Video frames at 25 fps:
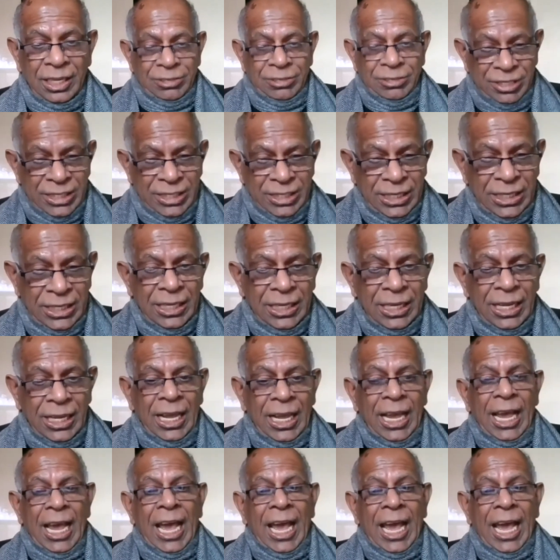You see?
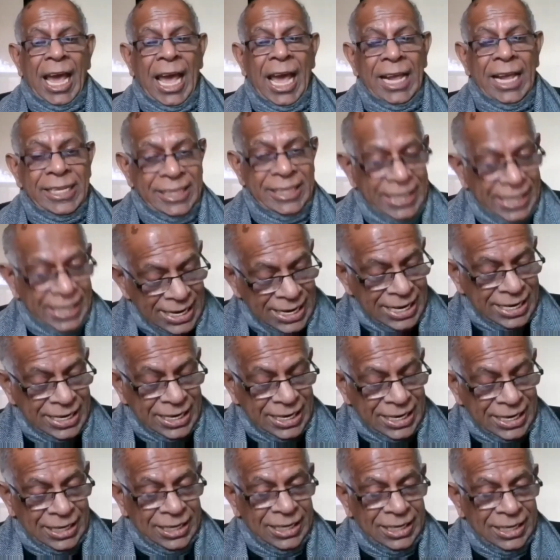And
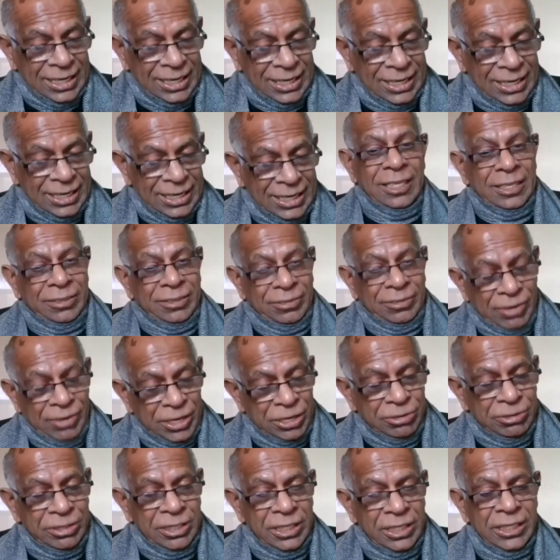then,
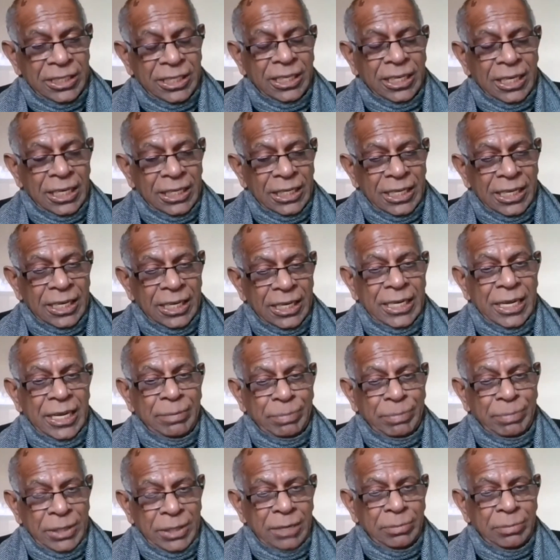when do they declare an
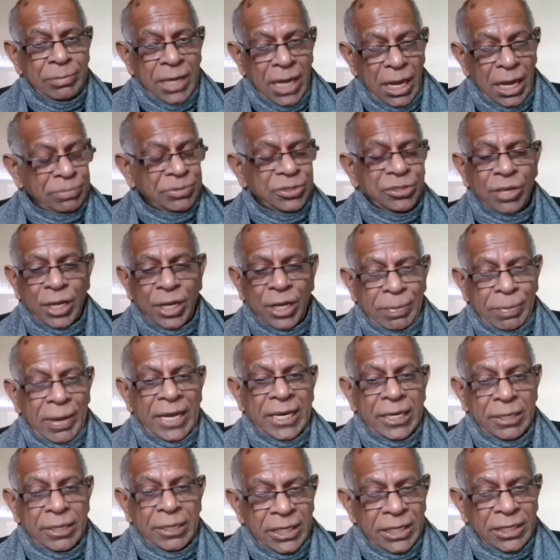
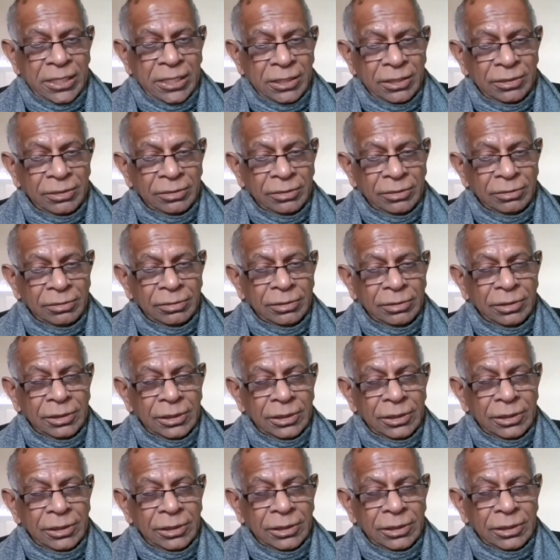pandemic?
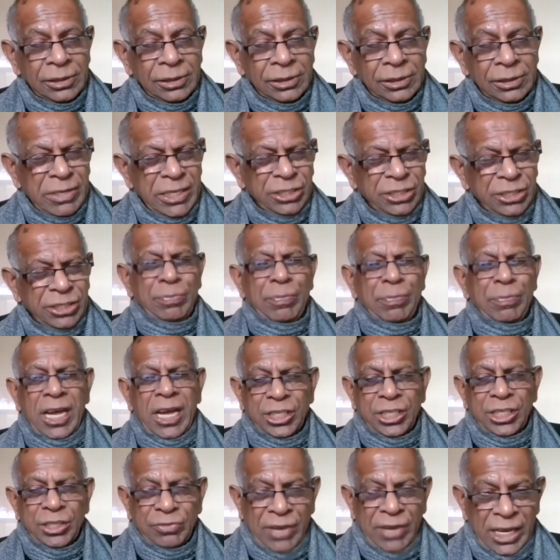11th of
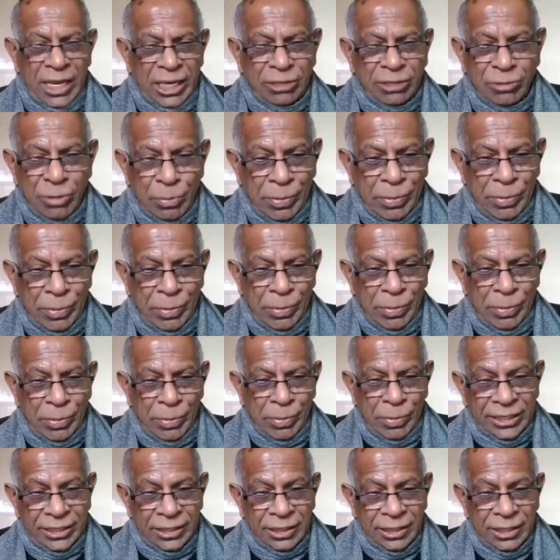March, if I remember
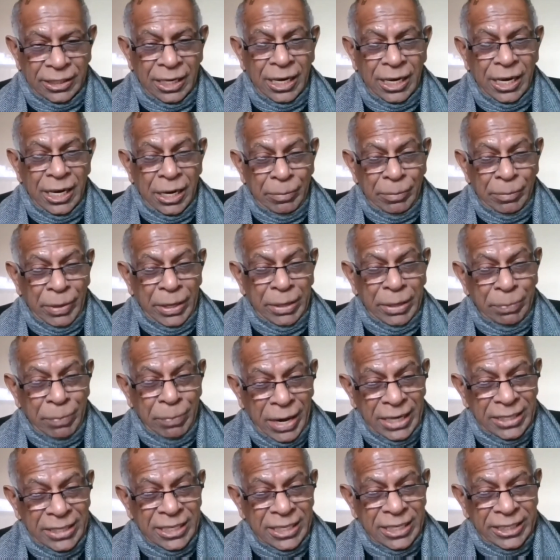right. But
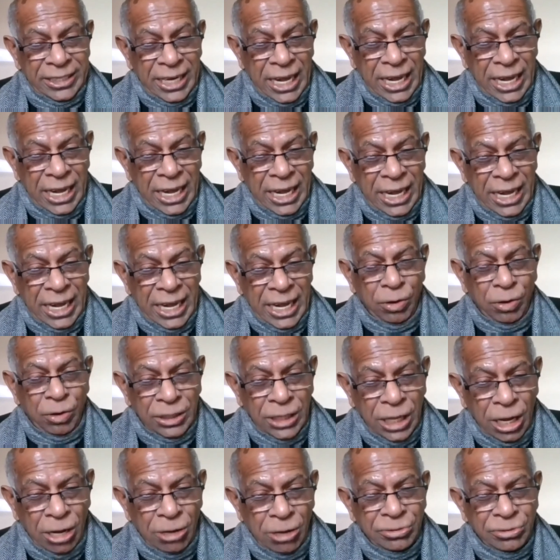by the time
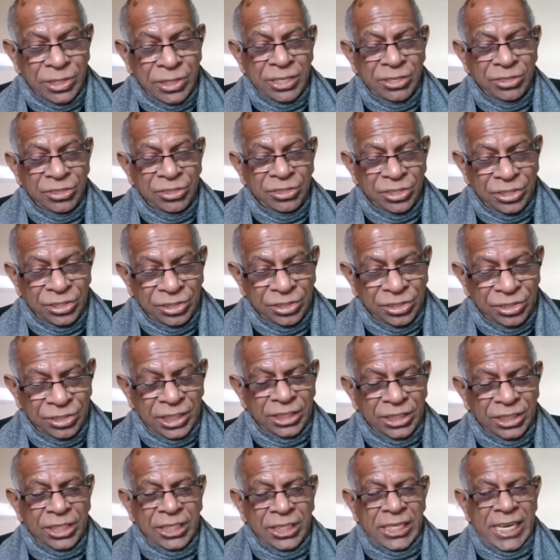
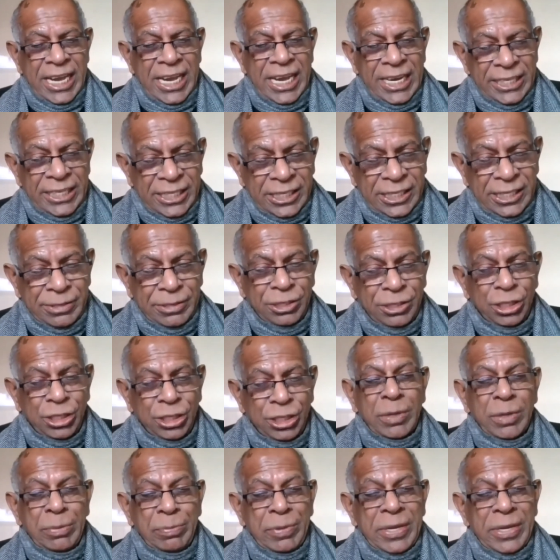4,068
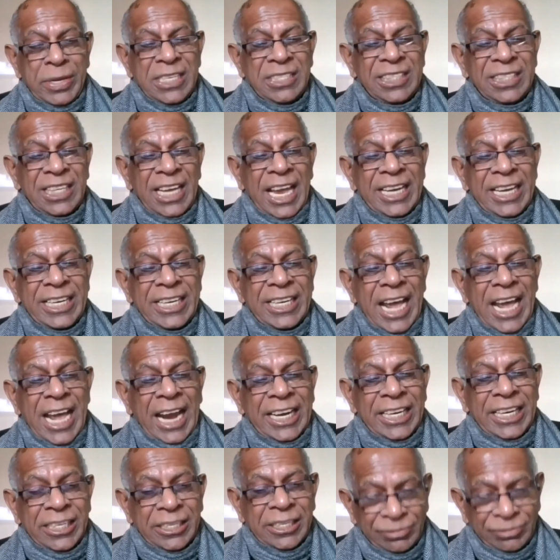human beings had
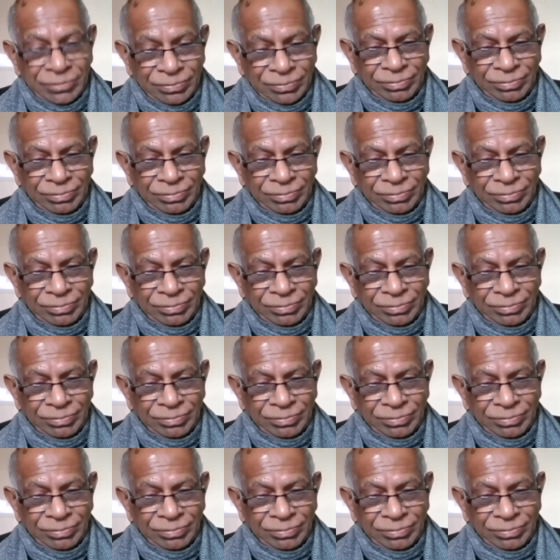died,